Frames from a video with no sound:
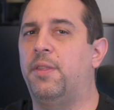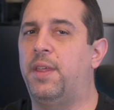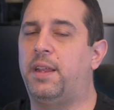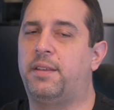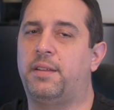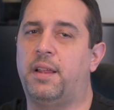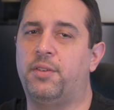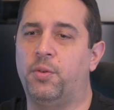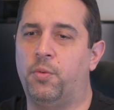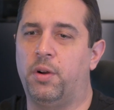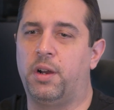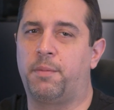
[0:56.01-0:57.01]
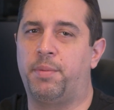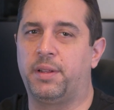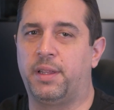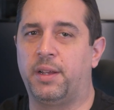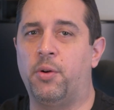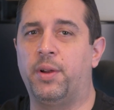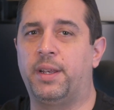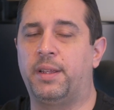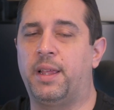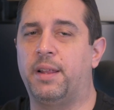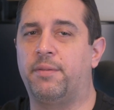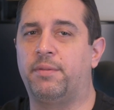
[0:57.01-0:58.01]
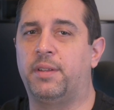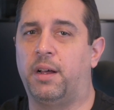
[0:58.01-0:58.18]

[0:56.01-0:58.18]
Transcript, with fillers: They tend to work, but they're going to get